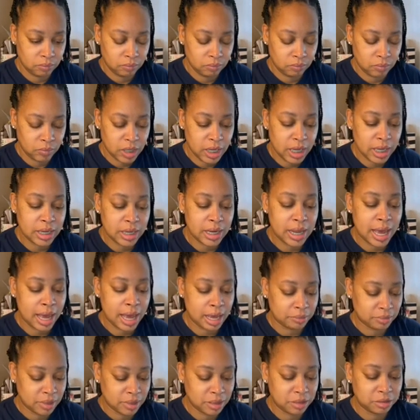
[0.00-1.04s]

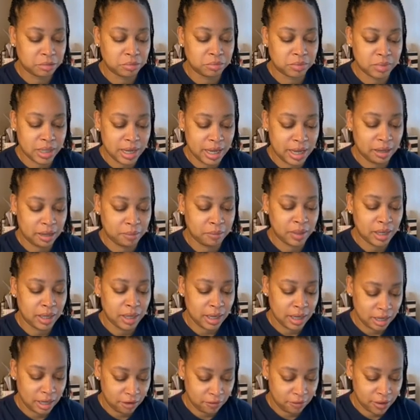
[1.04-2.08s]
Named
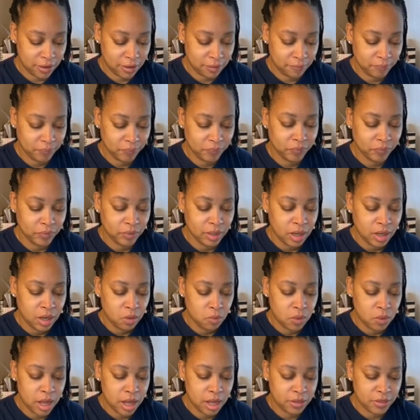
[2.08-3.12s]
Hira.
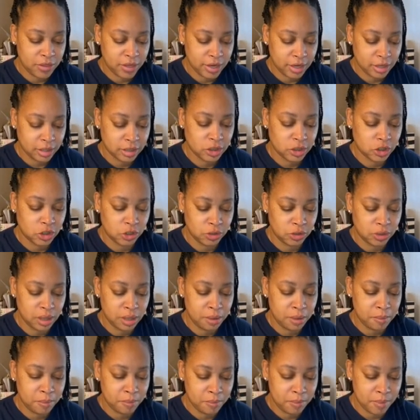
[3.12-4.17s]
While there, Judah
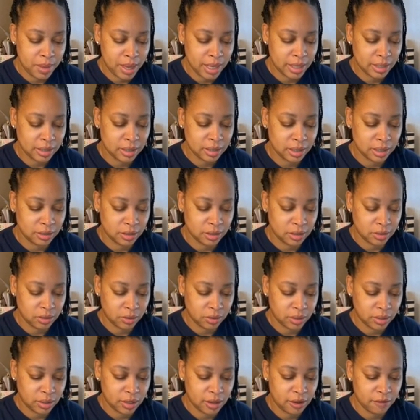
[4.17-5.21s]
met the
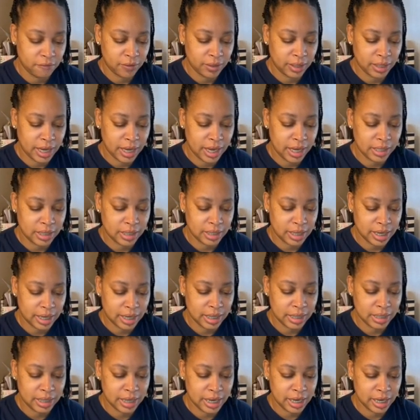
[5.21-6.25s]
daughter of a
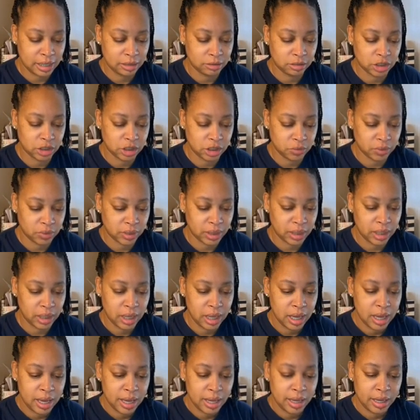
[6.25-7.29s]
Canaanite named Shua.
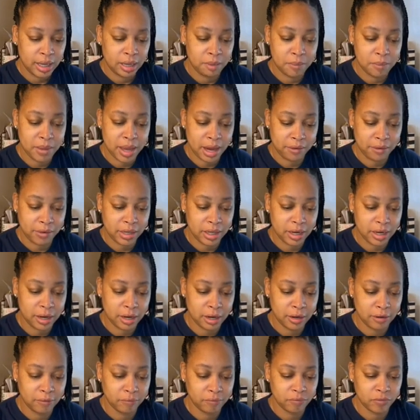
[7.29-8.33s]
He married
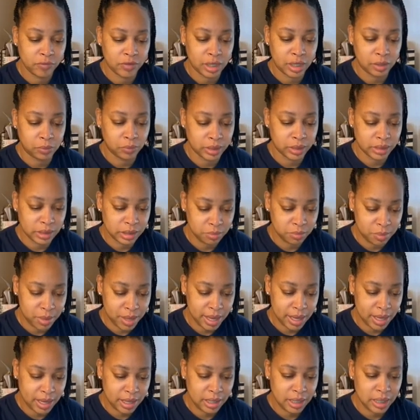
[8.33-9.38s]
her. They went to
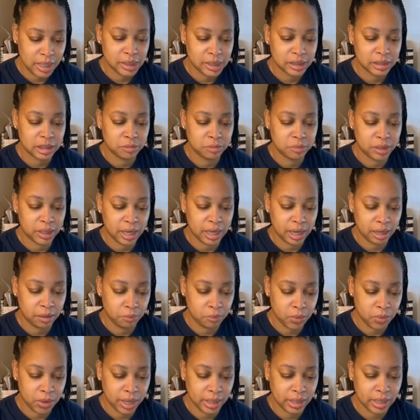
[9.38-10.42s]
bed. She became
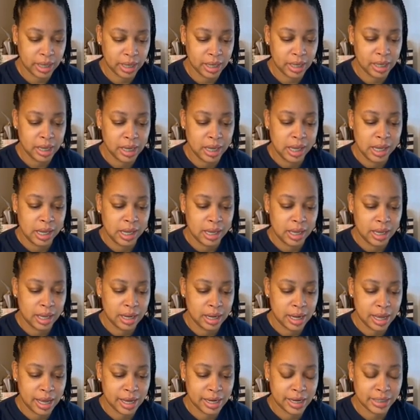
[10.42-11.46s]
pregnant and
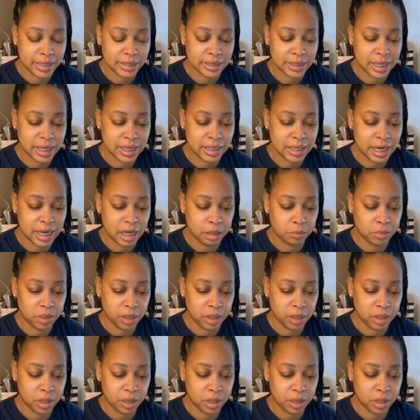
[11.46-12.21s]
had a son named